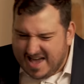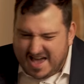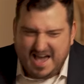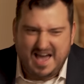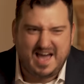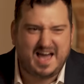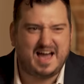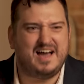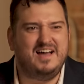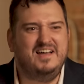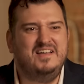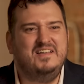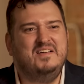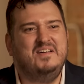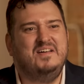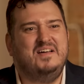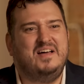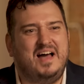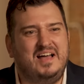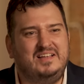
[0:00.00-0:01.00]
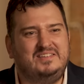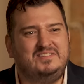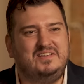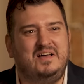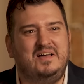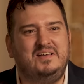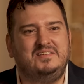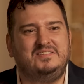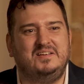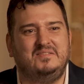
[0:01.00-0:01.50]
Yeah. That's
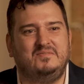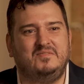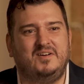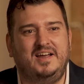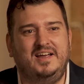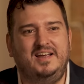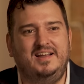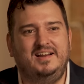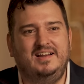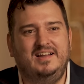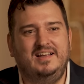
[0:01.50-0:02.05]
awesome. Right.